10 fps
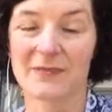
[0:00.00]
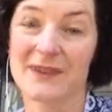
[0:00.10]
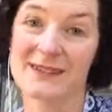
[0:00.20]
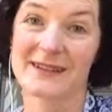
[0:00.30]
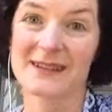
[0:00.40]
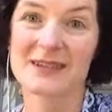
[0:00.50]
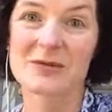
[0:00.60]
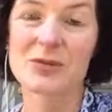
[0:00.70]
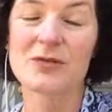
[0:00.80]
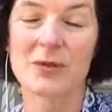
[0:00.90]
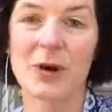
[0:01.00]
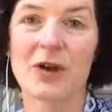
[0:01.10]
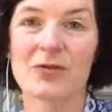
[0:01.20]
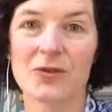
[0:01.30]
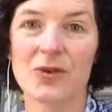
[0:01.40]
because I needed to move them
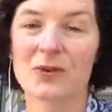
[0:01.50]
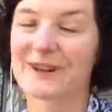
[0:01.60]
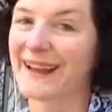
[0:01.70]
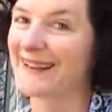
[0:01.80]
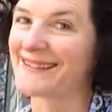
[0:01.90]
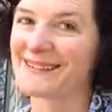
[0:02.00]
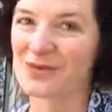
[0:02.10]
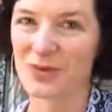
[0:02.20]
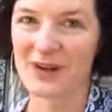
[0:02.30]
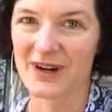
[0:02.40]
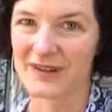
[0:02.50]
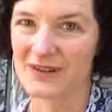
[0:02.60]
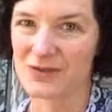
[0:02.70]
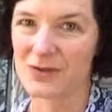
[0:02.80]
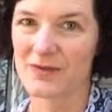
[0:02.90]
all forward, and I didn't work on the
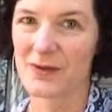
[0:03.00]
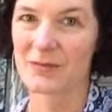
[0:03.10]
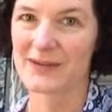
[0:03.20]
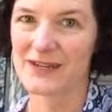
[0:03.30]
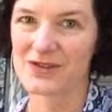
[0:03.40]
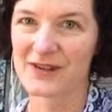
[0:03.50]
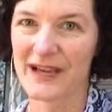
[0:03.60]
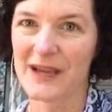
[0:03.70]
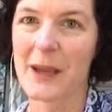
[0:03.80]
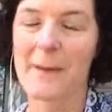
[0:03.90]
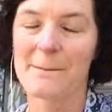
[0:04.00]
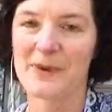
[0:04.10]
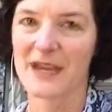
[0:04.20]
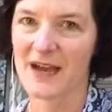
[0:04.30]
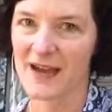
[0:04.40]
2 of them yesterday
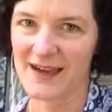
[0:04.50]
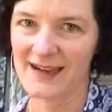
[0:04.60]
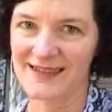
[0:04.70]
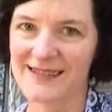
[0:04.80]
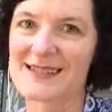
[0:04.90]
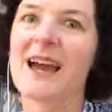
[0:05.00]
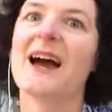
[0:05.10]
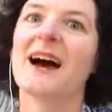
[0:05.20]
because